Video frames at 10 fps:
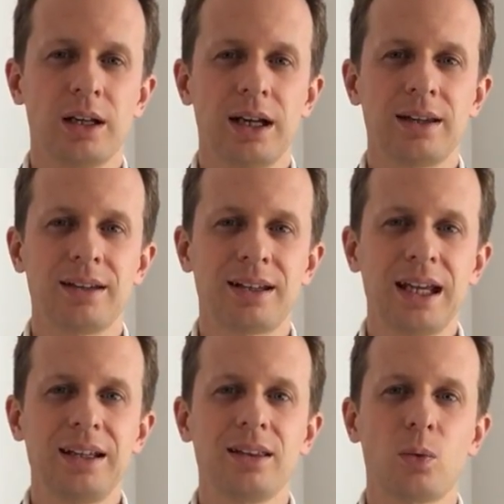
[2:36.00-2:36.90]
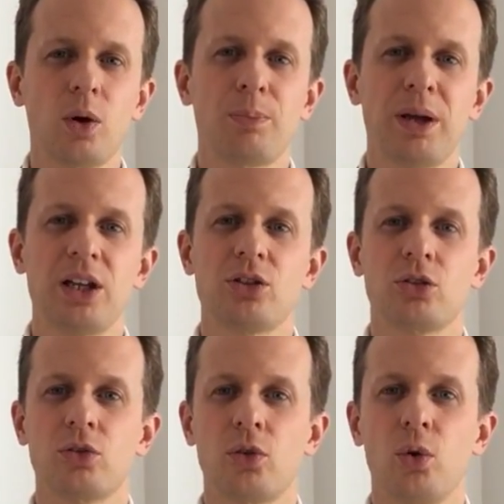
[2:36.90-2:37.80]
and then taking the
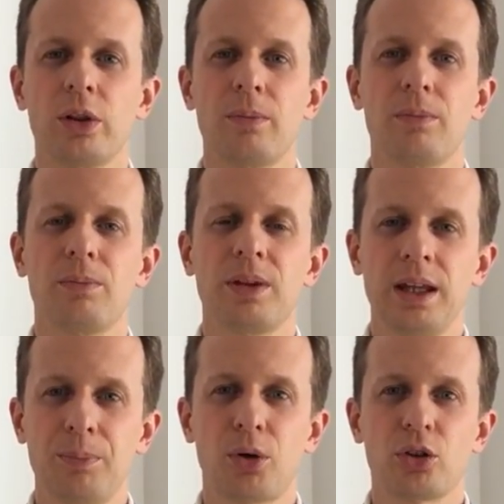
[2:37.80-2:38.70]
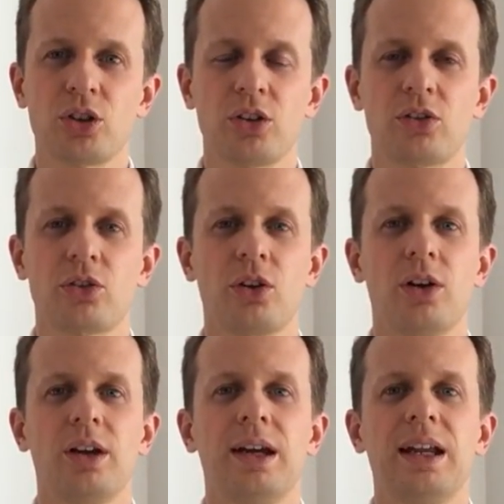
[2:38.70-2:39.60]
one-pagers of all the key projects
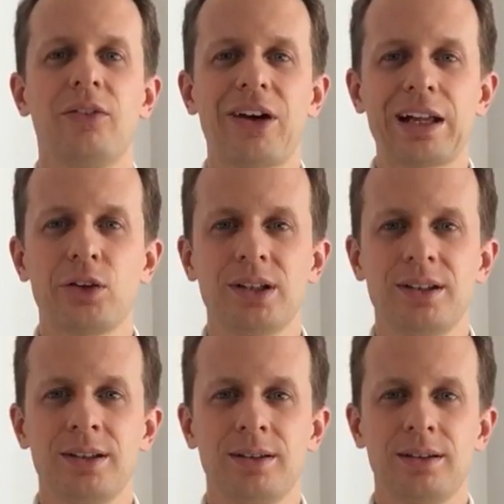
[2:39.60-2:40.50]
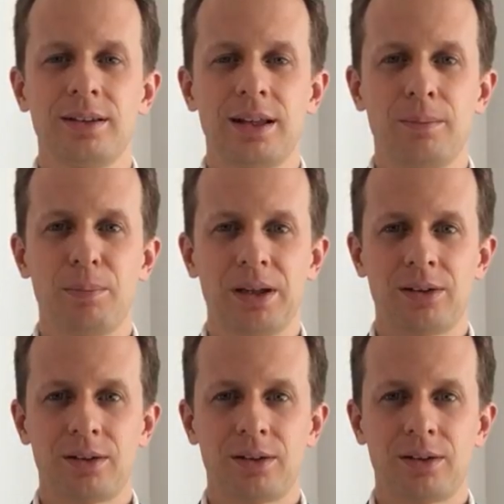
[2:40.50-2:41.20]
and evaluating them